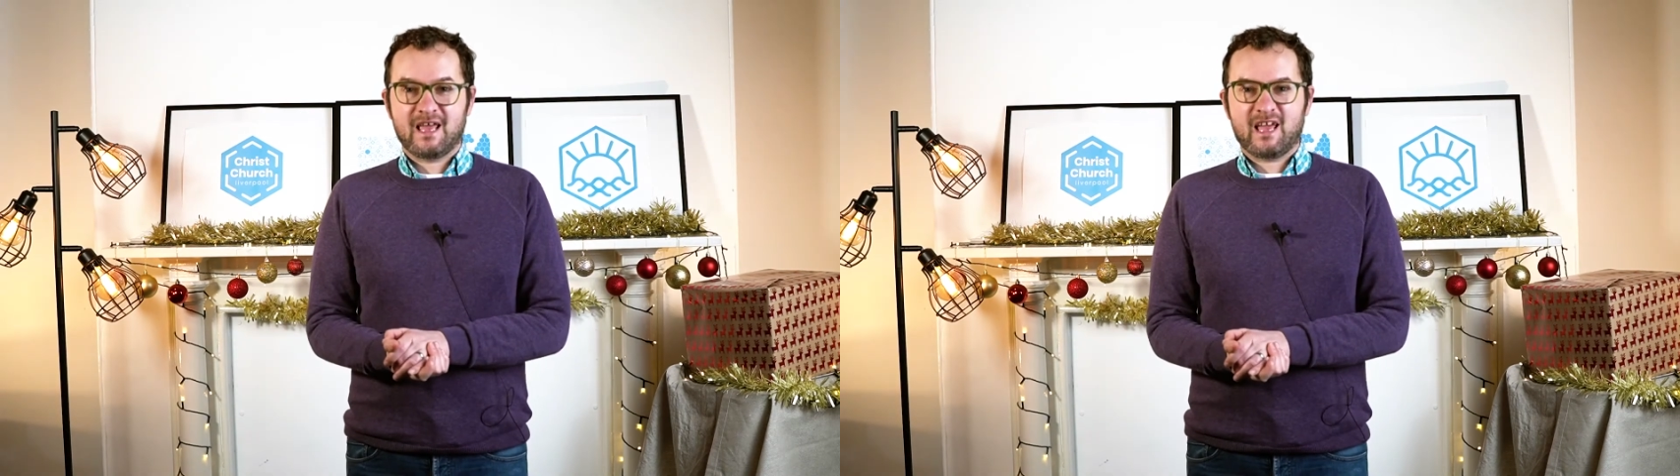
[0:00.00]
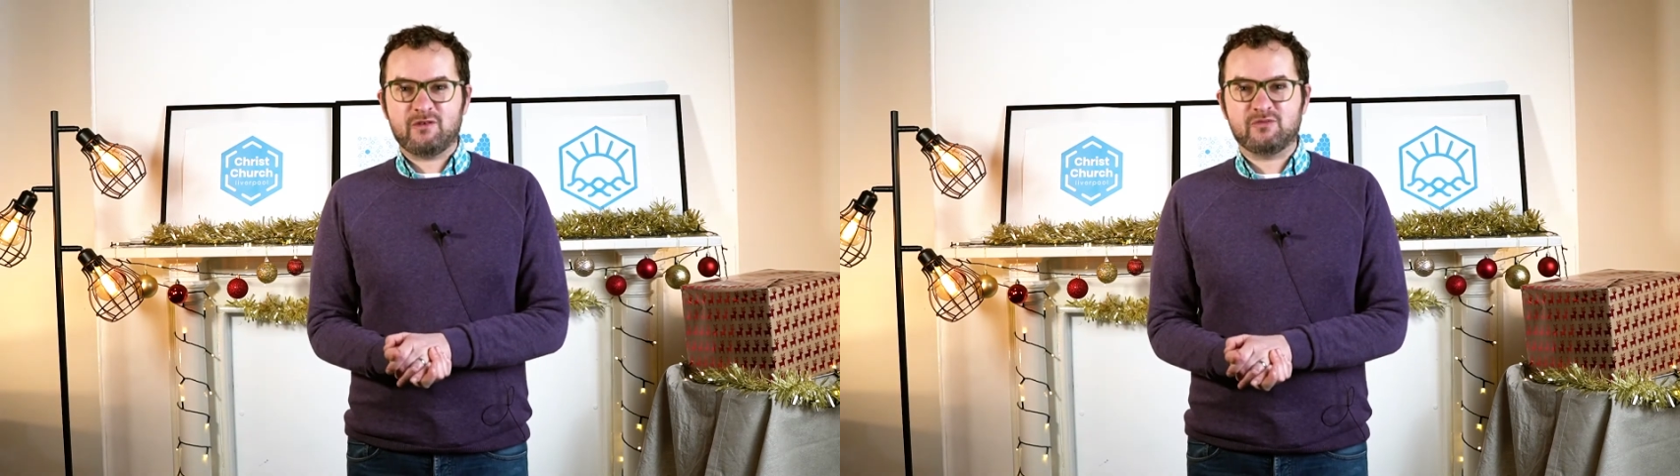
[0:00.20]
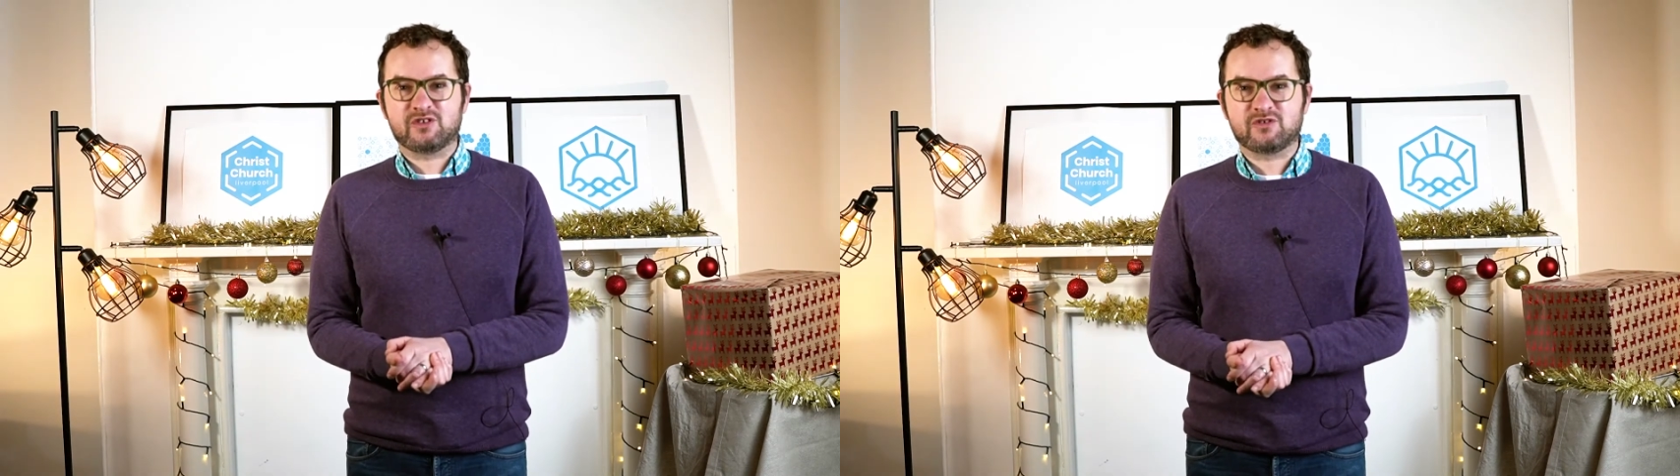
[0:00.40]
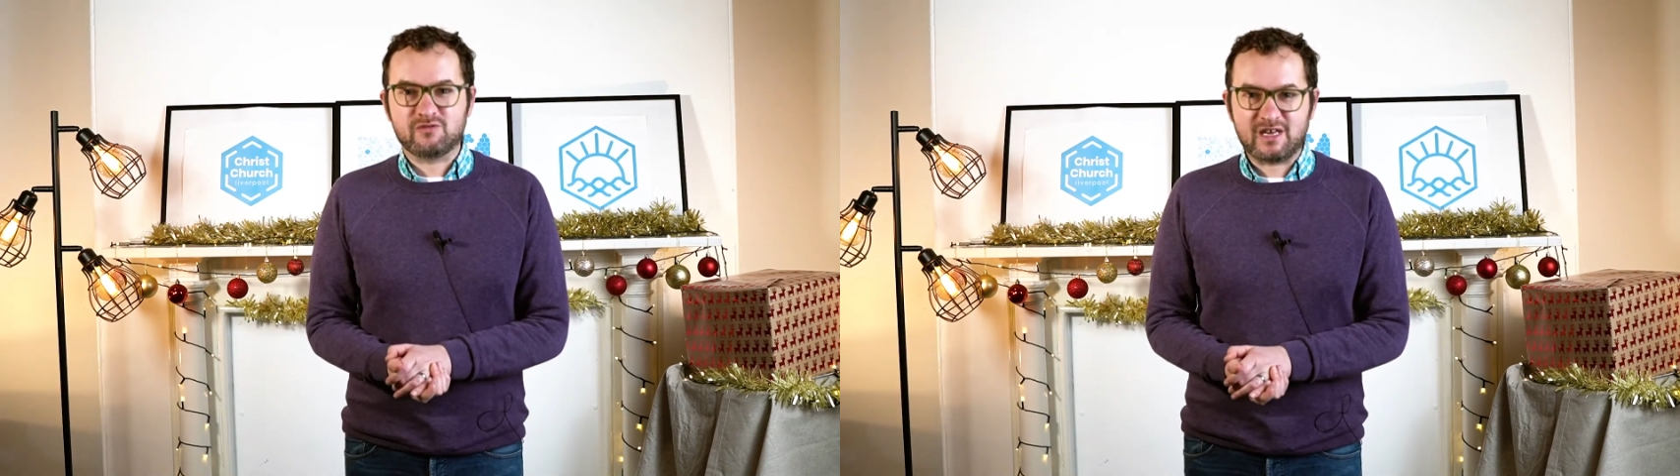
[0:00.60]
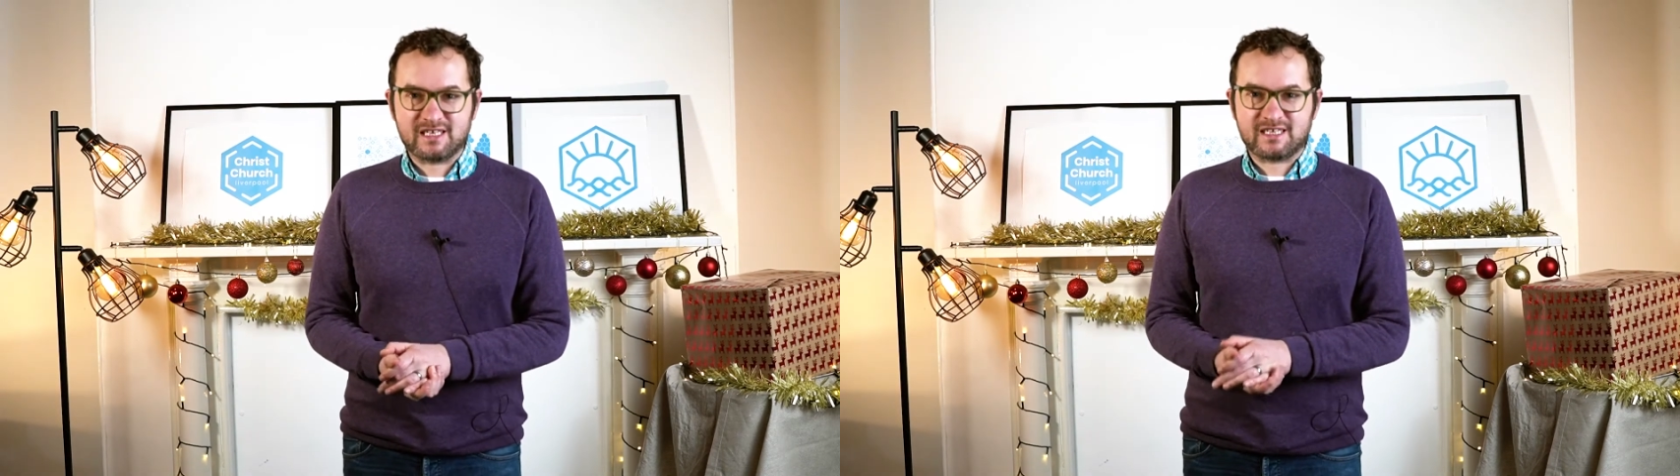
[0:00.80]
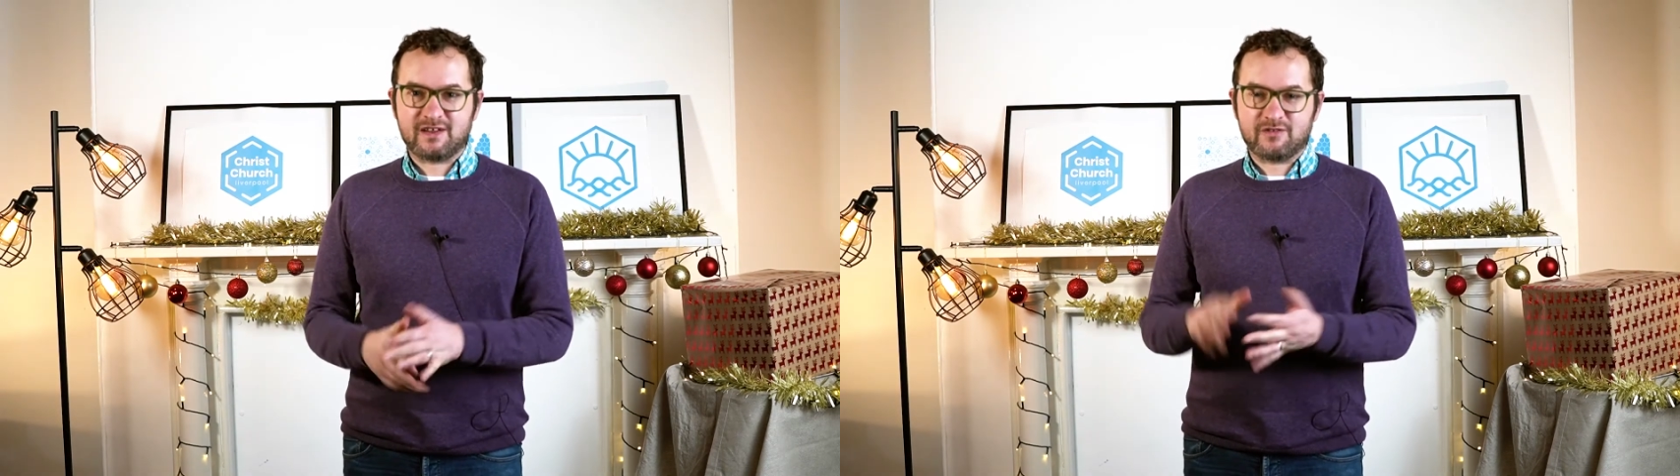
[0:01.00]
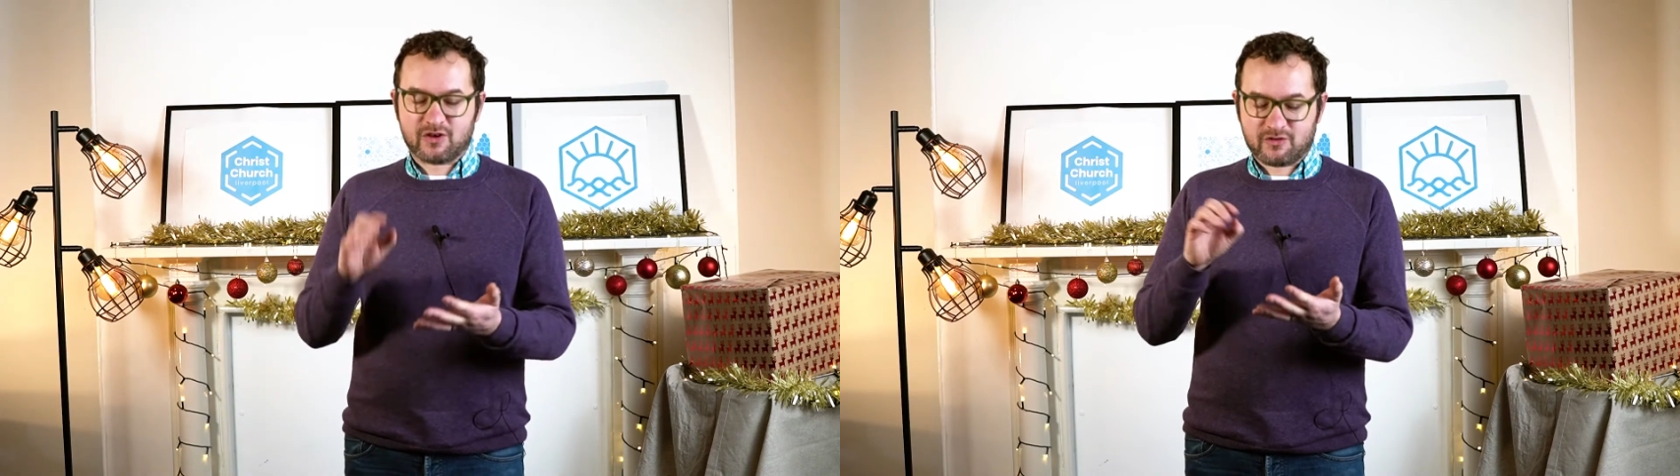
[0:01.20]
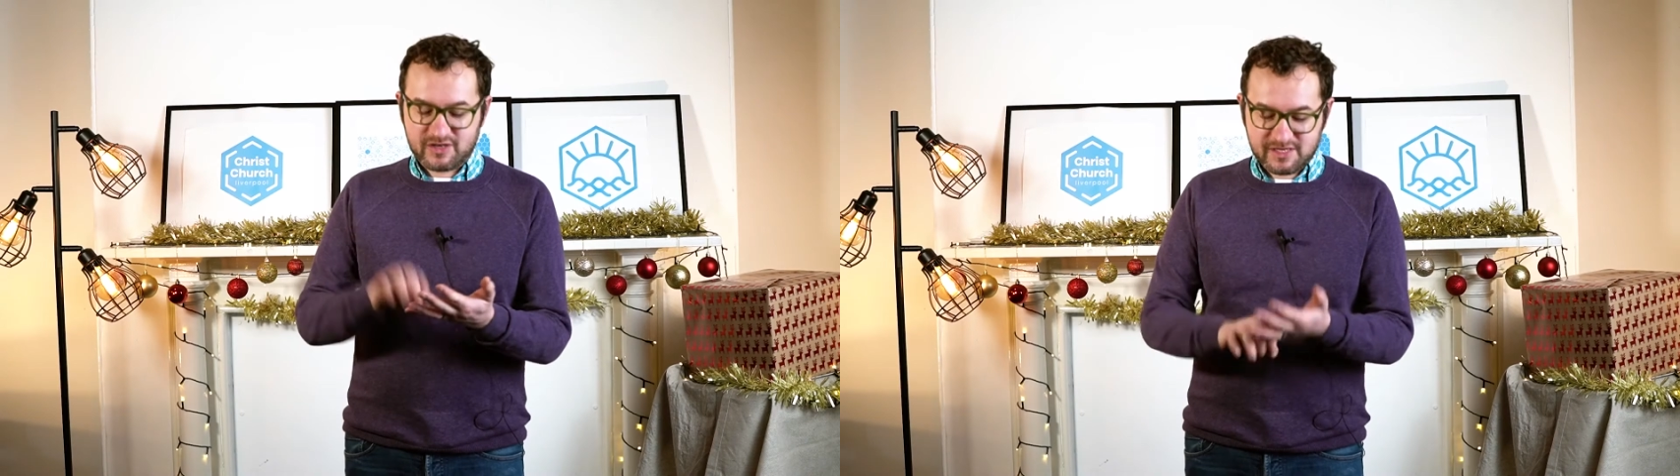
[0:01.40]
It was great to hear the
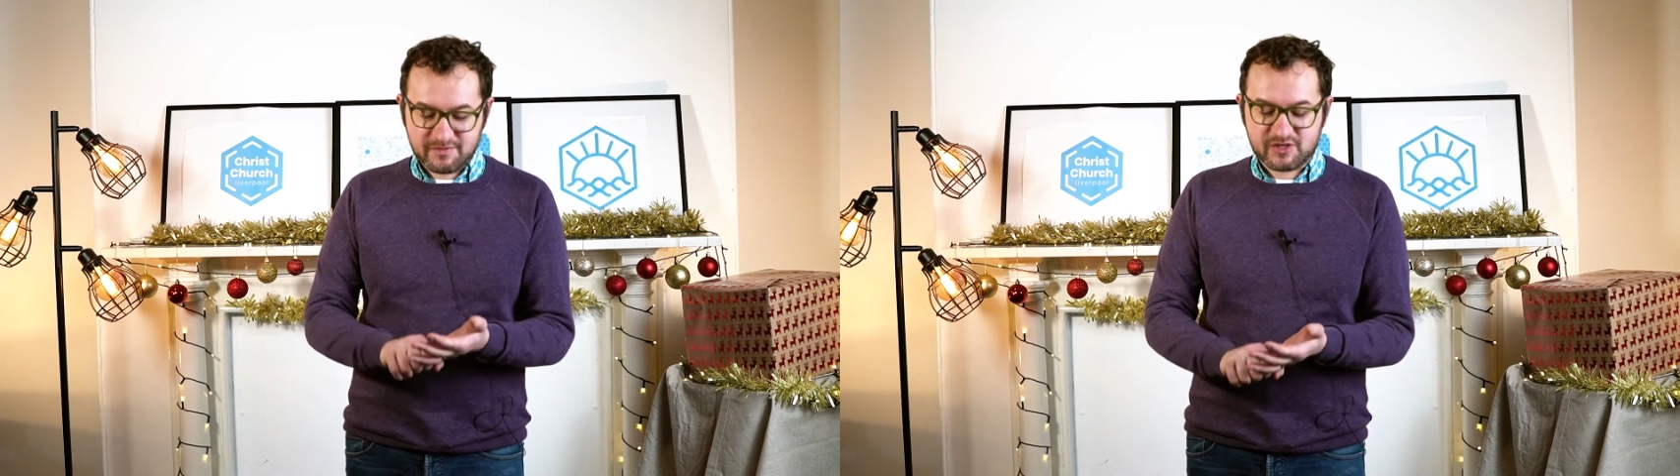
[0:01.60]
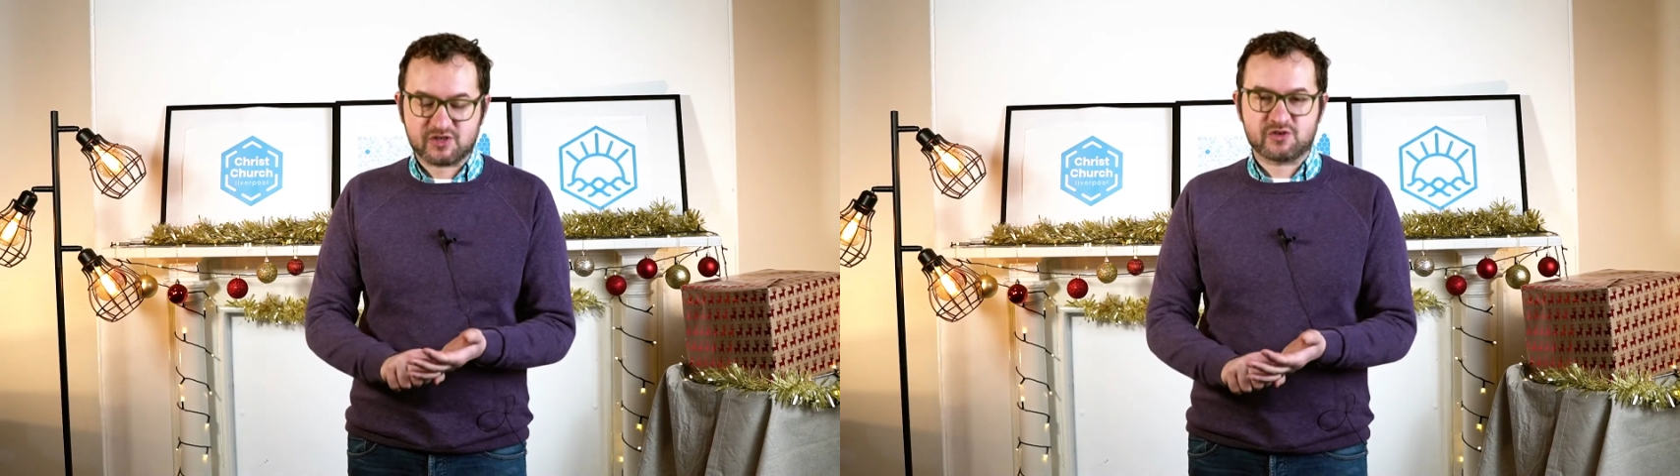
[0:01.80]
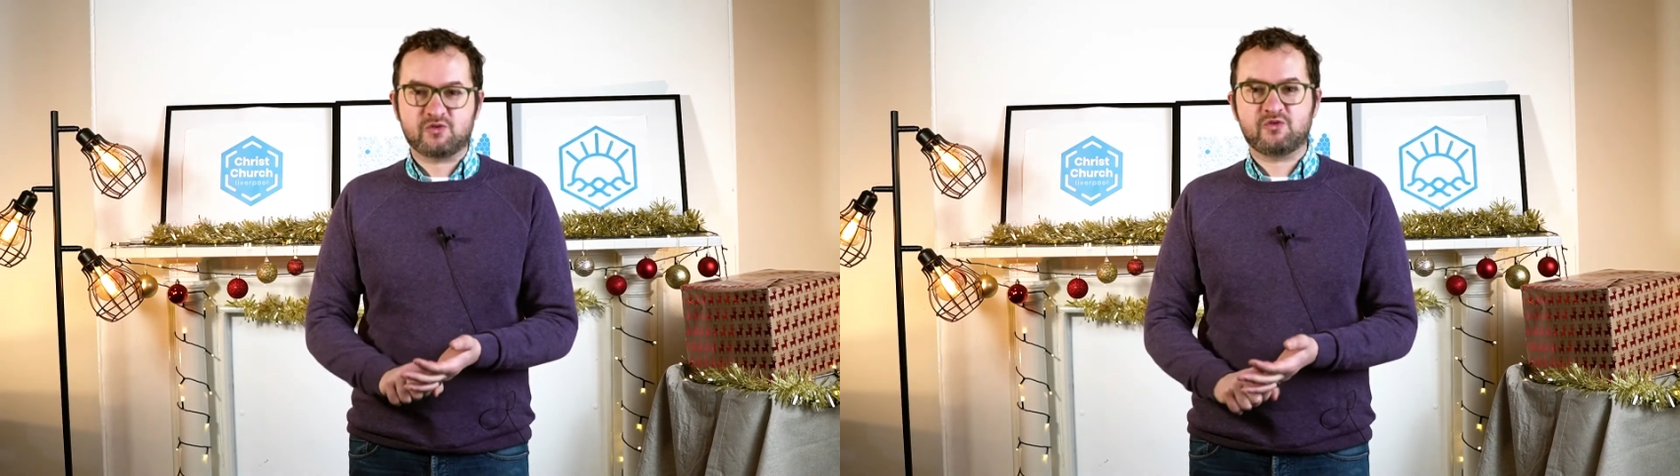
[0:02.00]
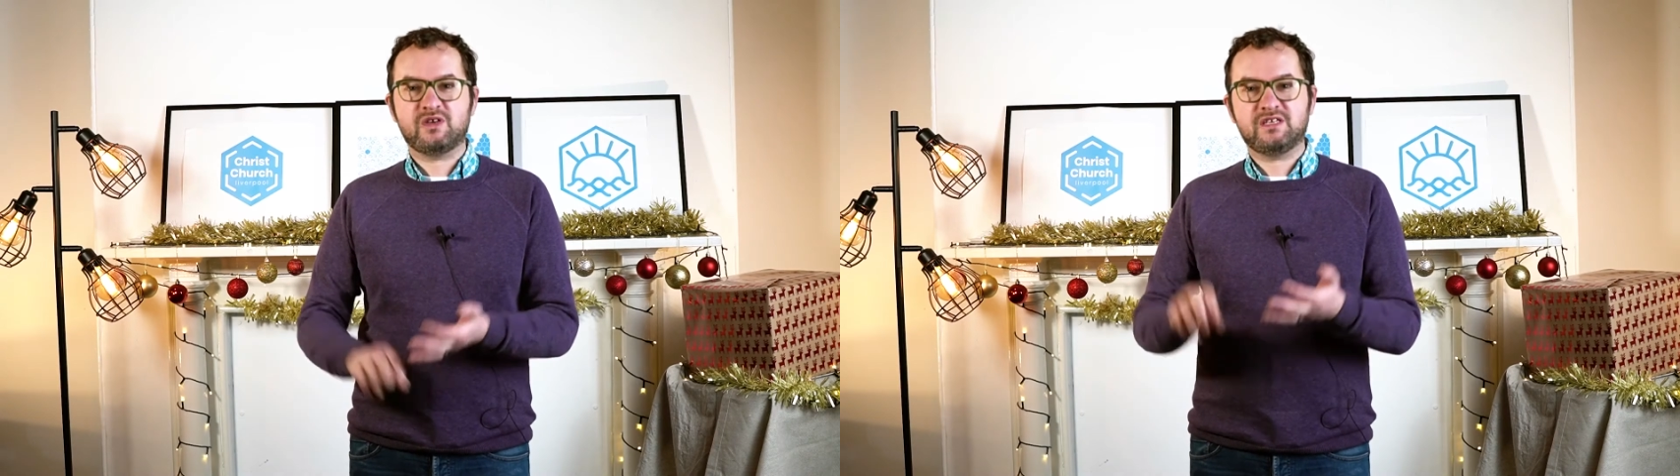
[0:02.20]
Christmas story,